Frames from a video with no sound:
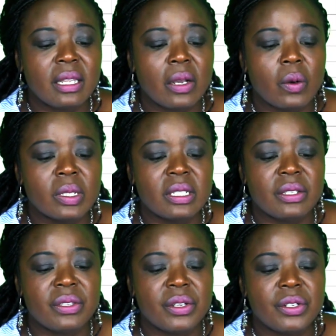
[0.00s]
The cost
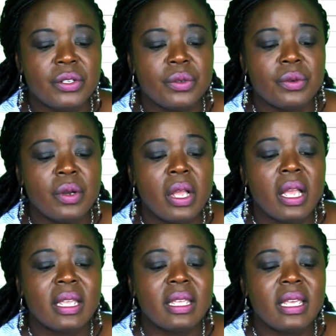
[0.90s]
is 32,
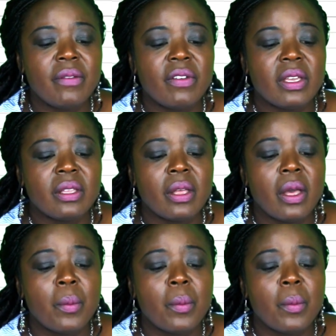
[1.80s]
giving